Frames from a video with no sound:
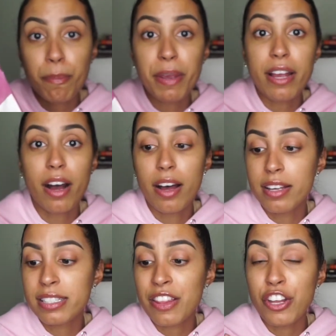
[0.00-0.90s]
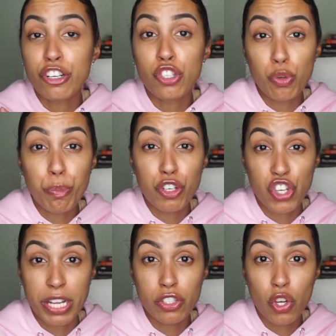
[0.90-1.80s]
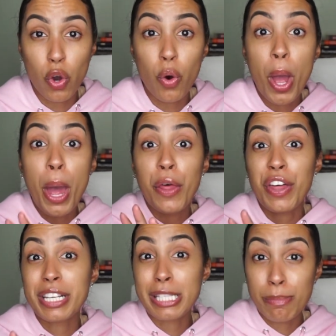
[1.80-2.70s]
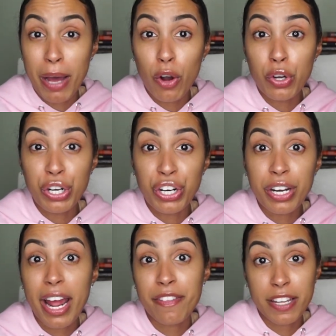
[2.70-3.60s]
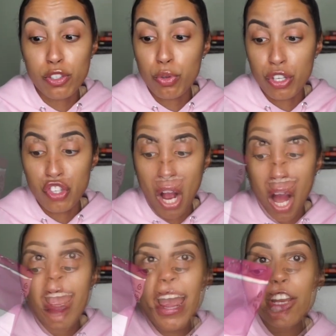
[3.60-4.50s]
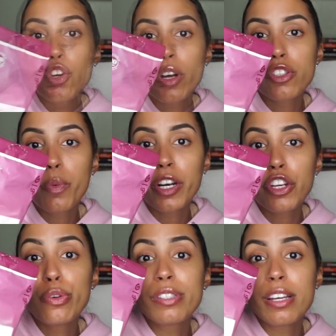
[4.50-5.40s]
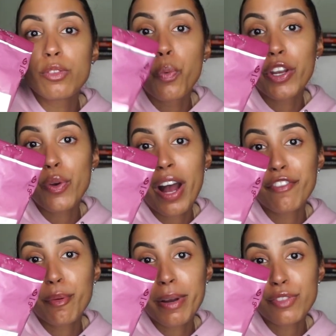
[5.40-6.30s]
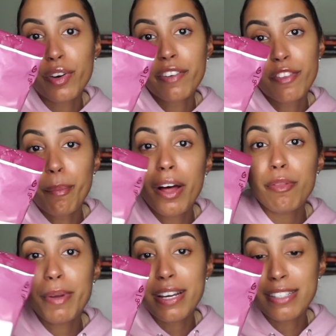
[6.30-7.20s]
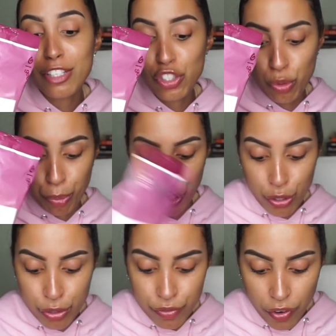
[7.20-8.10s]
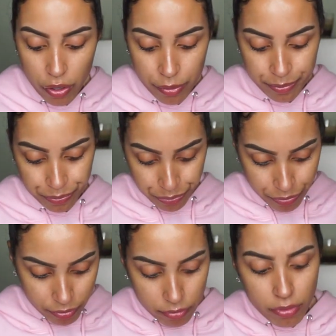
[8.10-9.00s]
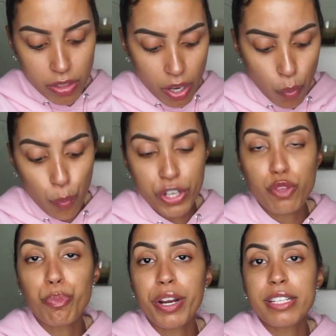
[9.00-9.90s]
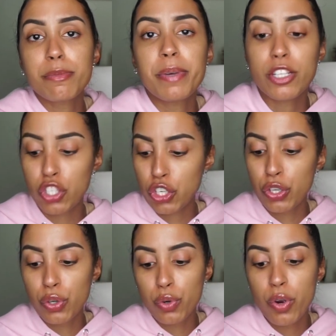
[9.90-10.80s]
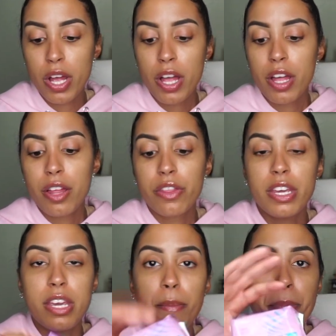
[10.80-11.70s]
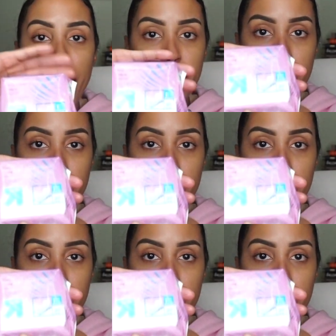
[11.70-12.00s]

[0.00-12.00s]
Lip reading: because they're super gentle, they smell good, and they do the job. And you also want to use this when you have your best friend of the month because it's super useful. Which brings me to the panty